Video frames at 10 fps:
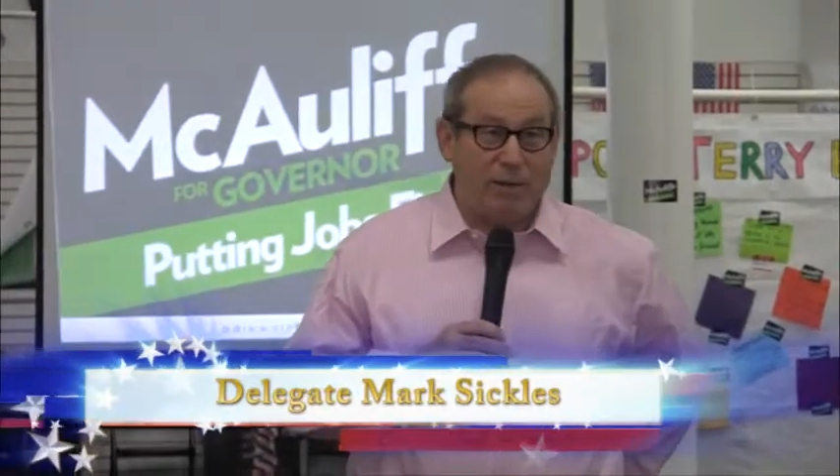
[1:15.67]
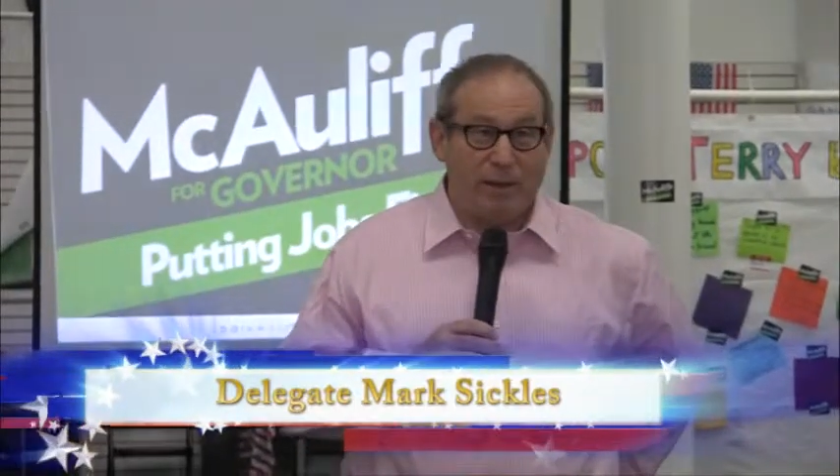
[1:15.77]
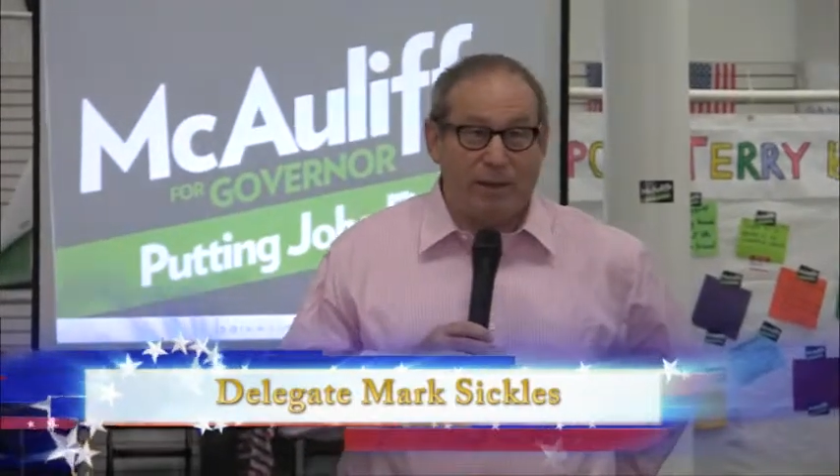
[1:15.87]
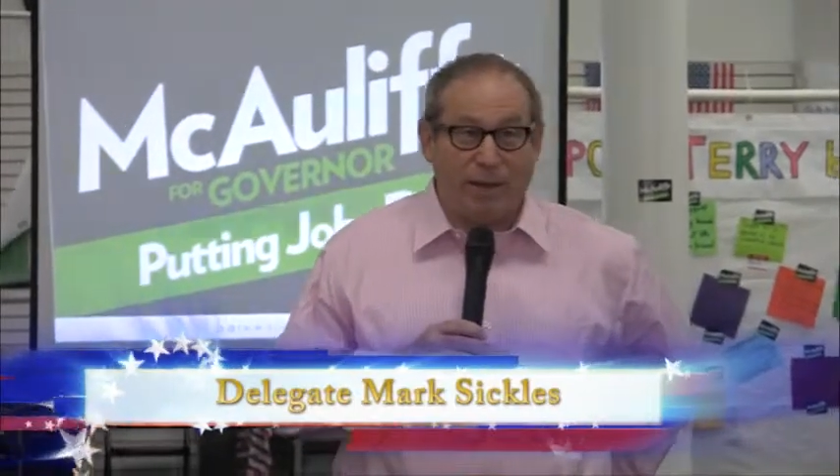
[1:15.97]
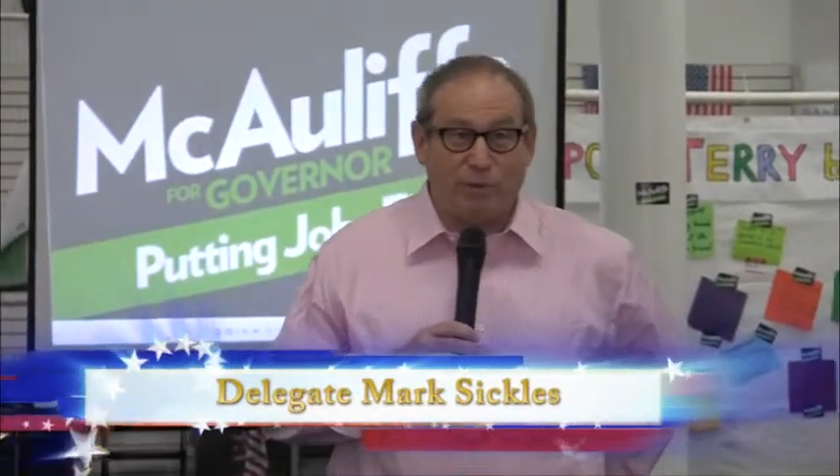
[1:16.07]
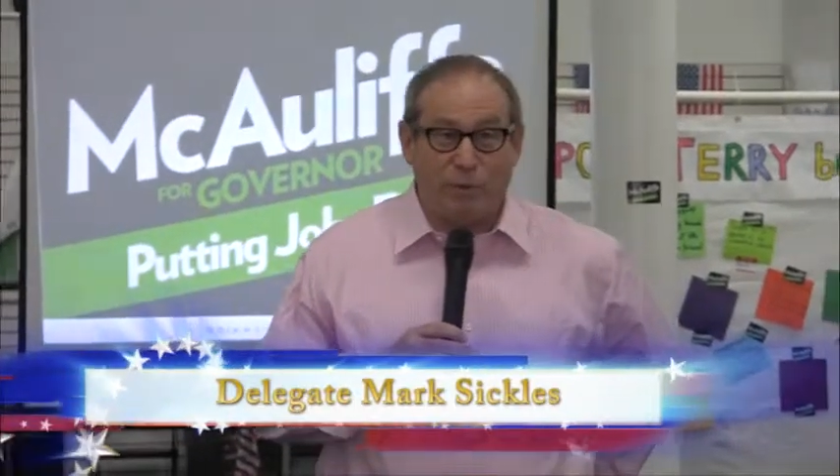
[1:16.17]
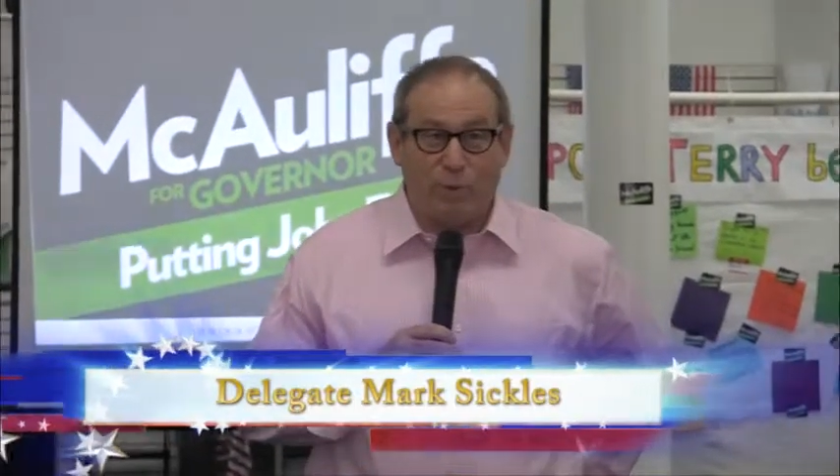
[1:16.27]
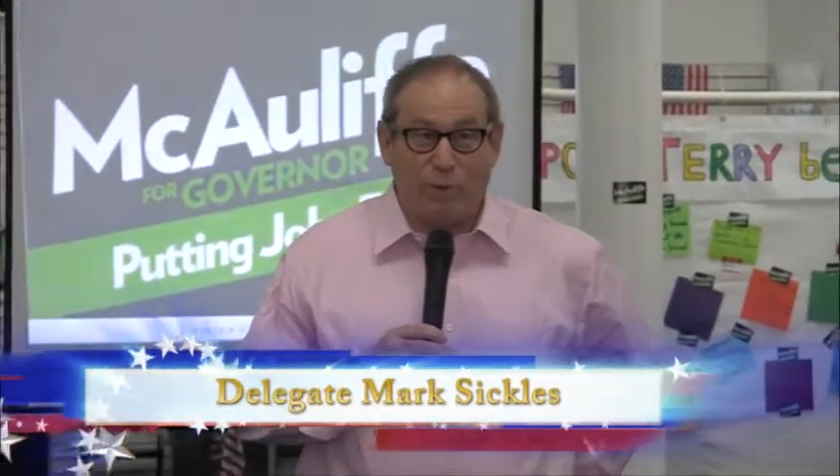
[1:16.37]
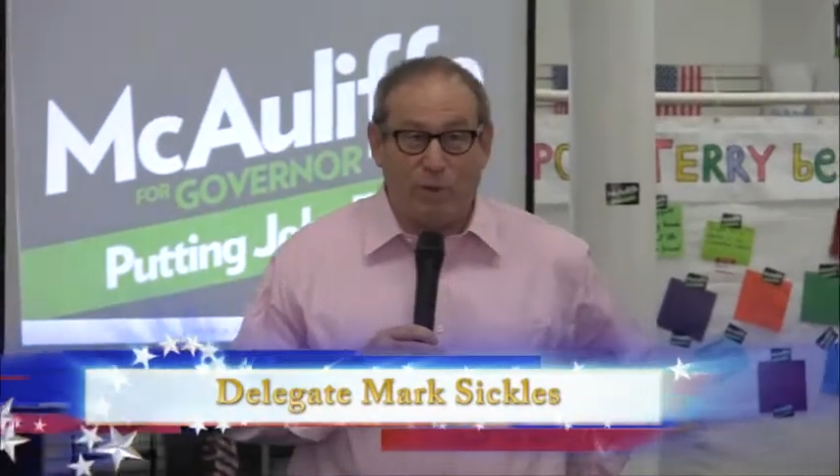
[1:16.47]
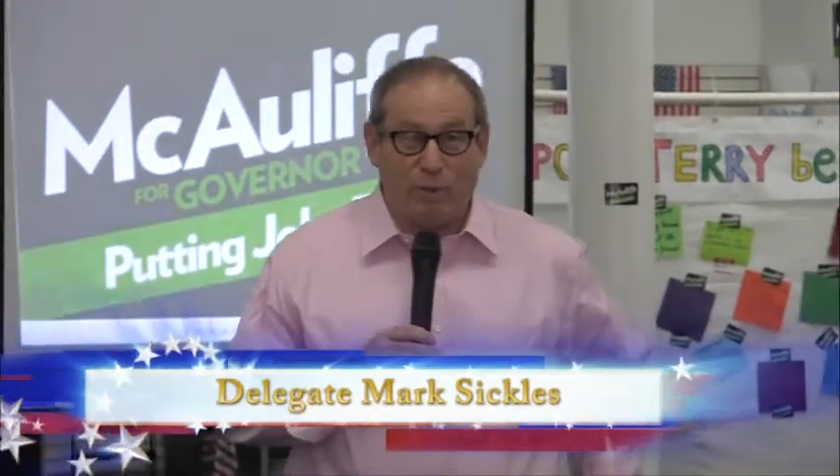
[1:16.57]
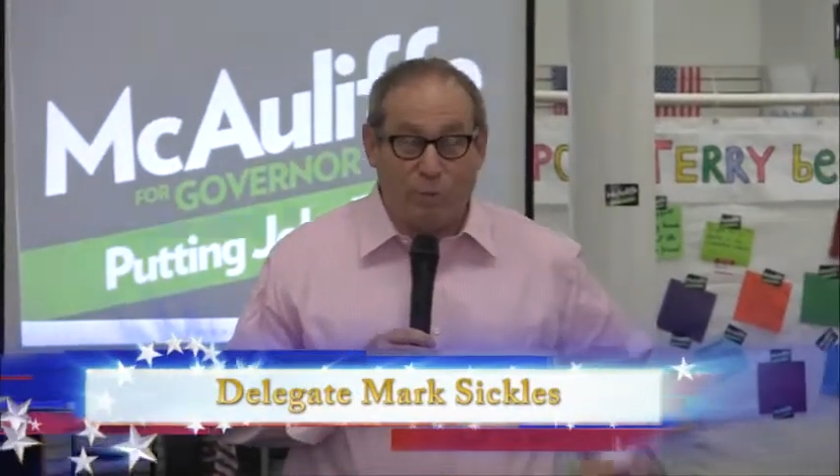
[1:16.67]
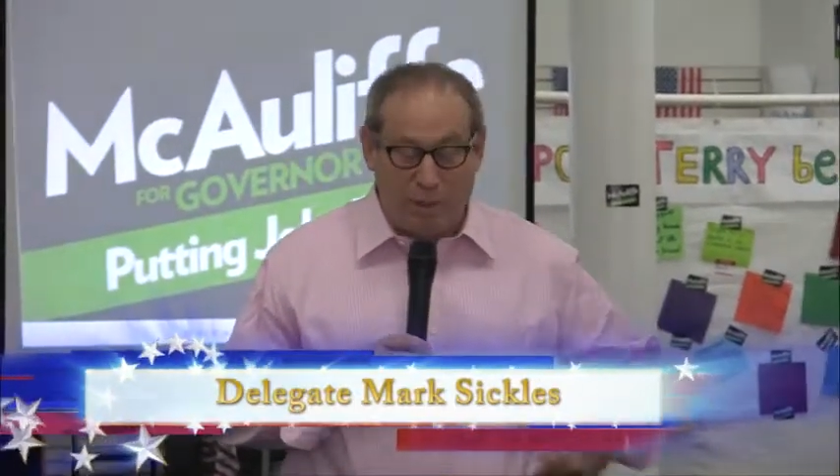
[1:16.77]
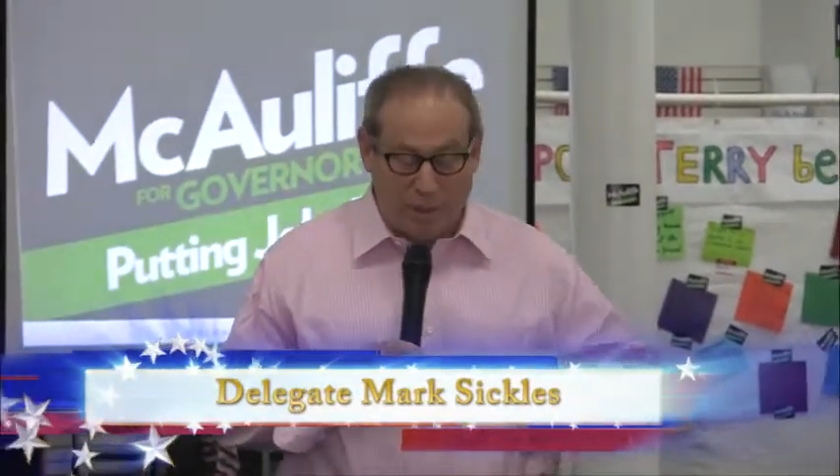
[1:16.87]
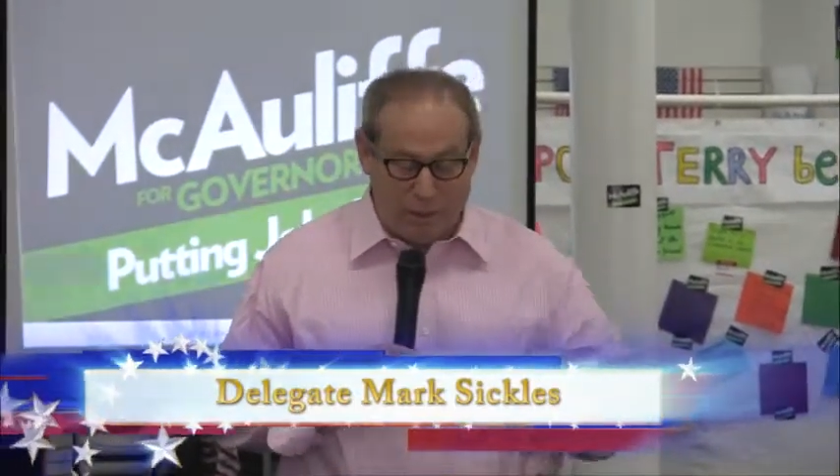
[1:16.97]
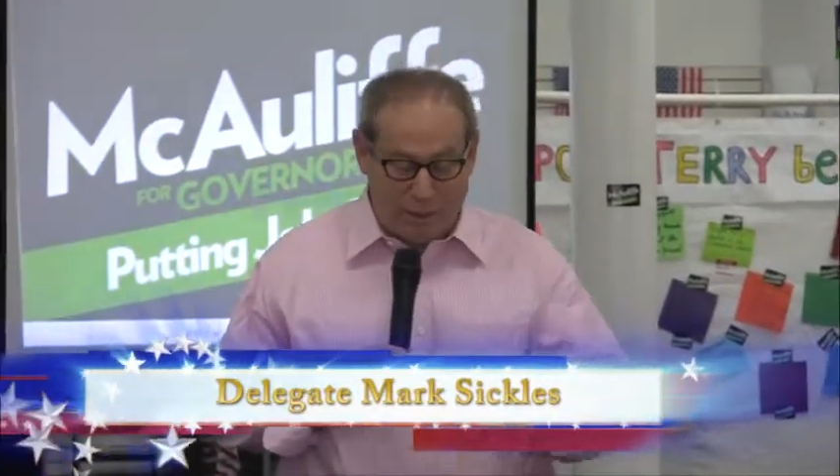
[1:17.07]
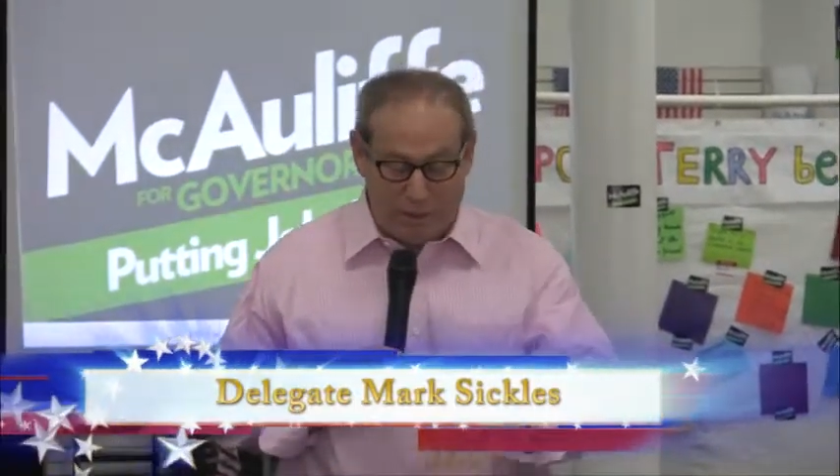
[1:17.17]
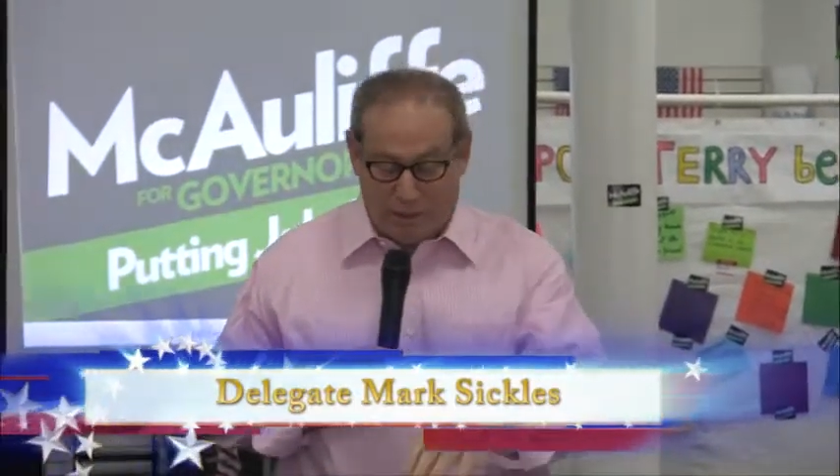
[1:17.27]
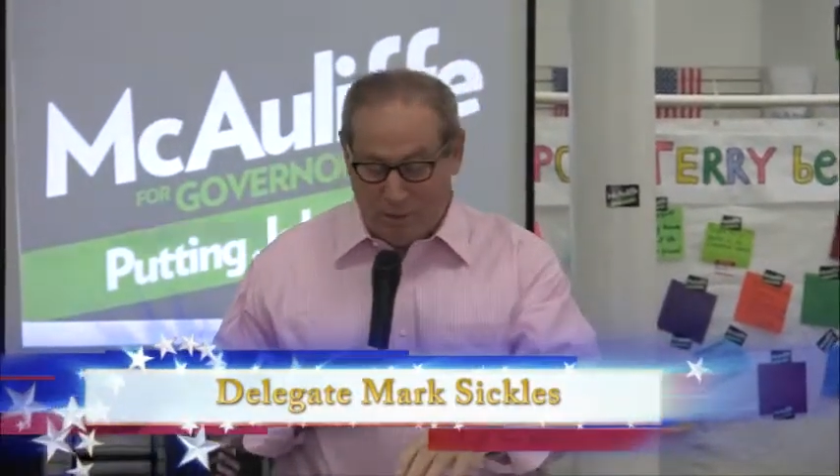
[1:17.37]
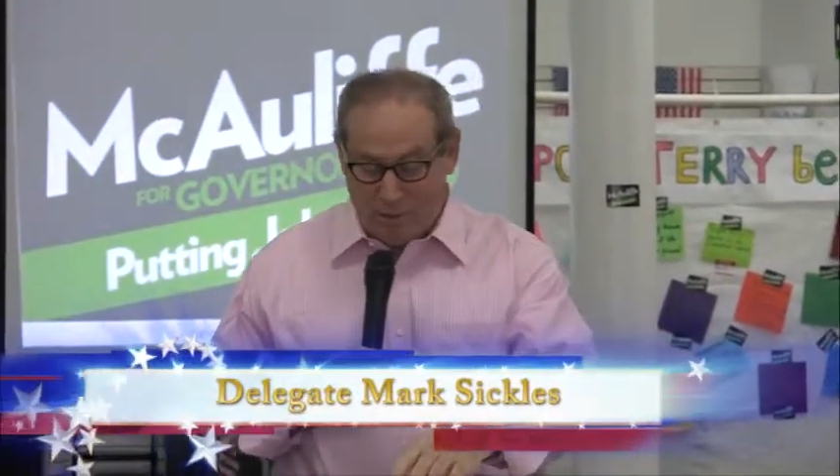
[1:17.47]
And that's what we need. We need